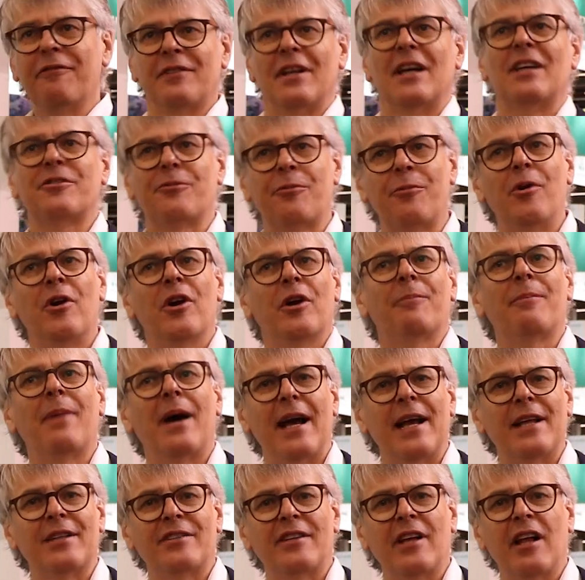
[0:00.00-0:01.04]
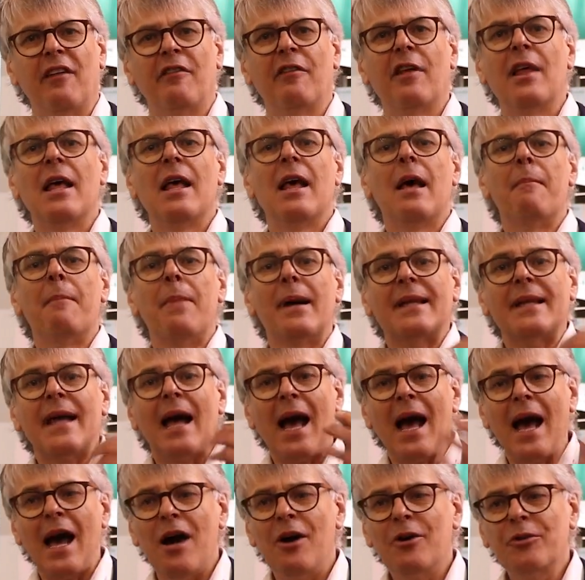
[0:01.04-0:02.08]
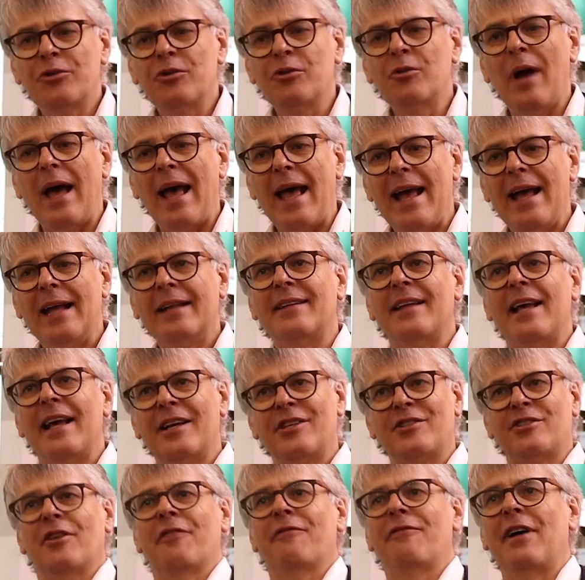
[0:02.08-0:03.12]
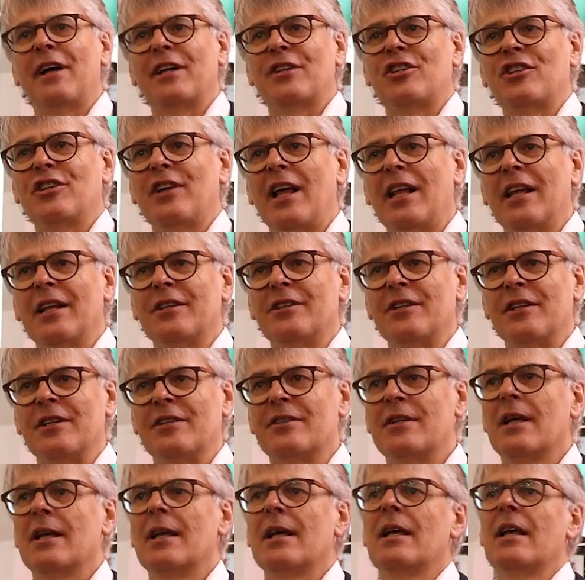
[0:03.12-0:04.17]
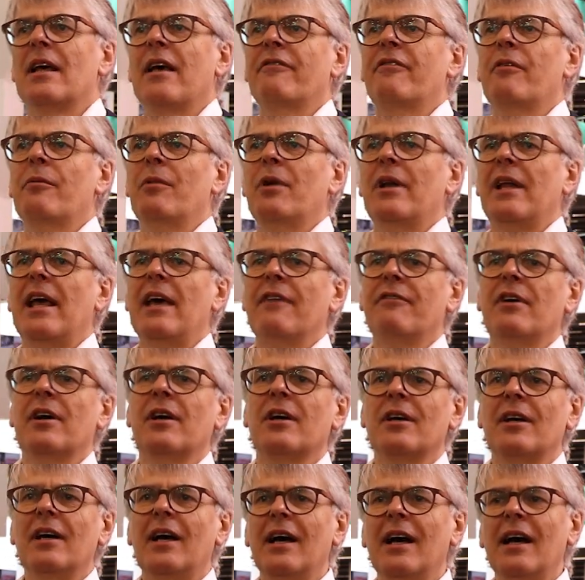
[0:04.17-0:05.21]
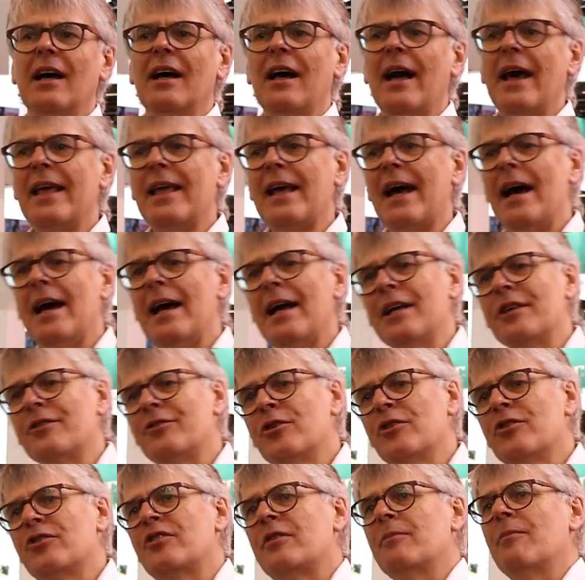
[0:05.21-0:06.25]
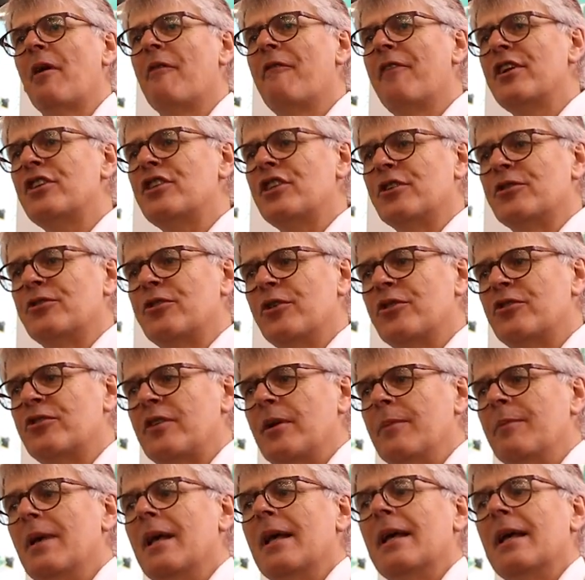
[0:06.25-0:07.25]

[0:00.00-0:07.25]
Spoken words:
does work by itself. But how to add extra functionalities? If you want to have an AI system, a vision system,